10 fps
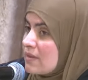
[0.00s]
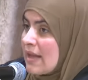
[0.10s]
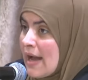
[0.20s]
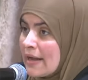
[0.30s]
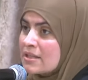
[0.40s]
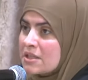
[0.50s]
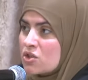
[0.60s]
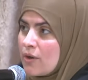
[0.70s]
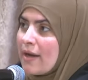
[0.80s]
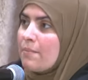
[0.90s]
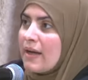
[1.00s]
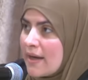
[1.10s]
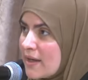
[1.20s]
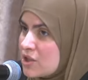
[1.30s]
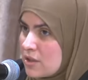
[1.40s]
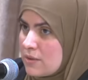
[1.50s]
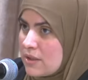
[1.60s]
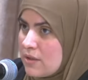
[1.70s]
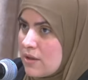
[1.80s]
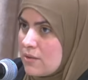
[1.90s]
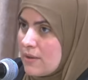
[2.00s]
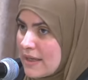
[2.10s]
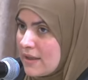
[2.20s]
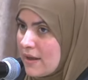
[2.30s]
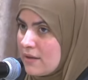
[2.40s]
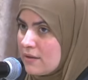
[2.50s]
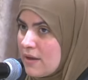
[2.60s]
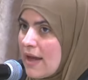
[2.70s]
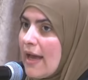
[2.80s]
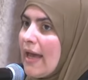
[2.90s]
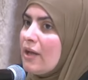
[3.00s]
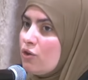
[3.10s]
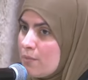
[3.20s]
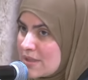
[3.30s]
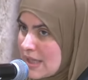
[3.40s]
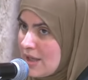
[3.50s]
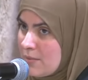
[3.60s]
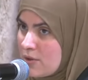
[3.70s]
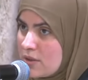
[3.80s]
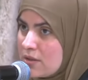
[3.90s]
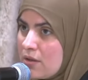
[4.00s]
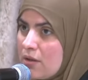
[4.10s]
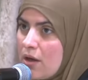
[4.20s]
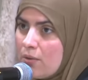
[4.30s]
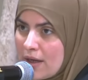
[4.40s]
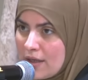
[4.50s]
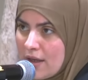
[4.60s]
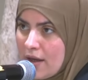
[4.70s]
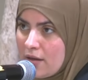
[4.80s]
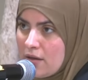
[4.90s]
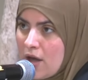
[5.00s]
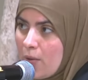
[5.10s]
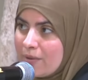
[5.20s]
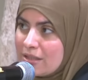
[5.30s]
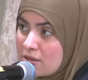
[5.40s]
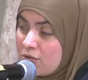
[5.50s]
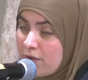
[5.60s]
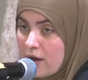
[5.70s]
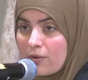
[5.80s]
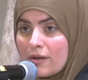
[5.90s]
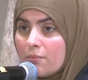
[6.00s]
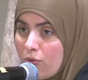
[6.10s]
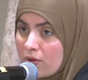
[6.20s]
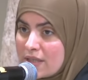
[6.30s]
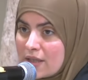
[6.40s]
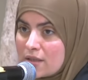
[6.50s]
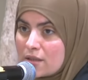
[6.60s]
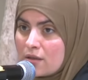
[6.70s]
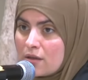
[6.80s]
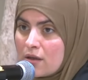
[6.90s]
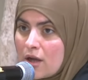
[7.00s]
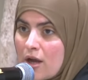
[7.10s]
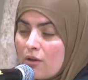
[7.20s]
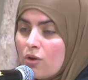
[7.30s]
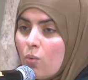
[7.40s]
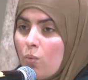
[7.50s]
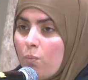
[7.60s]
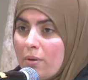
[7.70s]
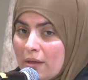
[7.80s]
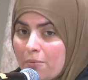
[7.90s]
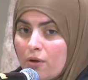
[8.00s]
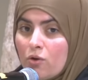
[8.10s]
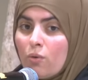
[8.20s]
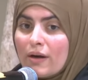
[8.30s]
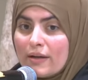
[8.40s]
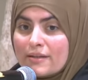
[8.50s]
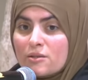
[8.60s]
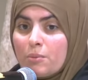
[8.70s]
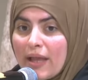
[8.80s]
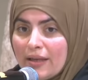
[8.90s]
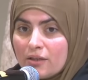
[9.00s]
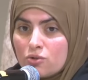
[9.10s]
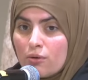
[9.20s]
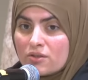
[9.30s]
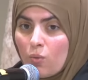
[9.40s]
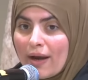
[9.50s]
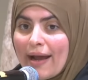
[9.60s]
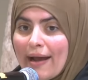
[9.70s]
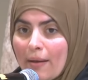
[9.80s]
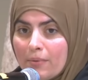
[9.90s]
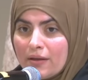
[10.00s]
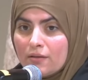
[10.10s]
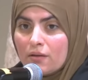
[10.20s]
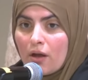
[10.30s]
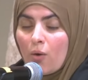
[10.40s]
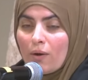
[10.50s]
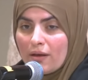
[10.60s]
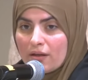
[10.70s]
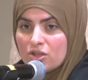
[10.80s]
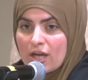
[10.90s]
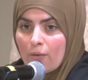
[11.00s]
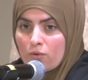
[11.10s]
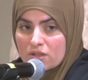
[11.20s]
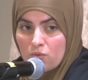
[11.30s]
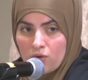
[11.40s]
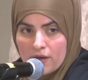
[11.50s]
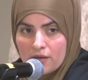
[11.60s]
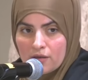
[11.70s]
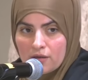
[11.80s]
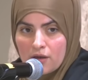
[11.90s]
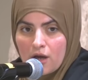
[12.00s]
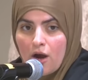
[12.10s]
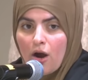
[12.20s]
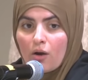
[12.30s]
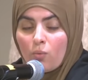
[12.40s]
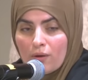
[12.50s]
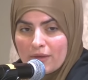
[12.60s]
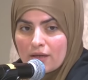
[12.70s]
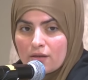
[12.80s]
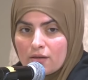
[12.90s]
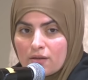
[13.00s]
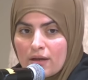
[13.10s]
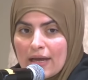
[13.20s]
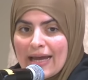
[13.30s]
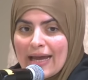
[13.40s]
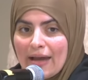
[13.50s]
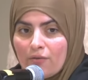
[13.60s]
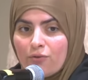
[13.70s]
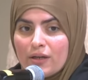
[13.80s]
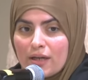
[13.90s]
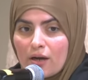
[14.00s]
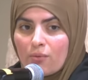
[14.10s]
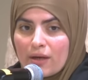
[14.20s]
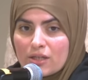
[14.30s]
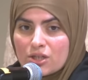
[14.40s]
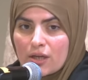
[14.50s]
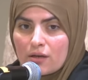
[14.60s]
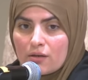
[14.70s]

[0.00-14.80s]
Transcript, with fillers: as described by Aisha radiallahu anha and Umm Salama radiallahu anha, which is very important. The people who are explaining to us what happened when hijab was worn are women. Every narration,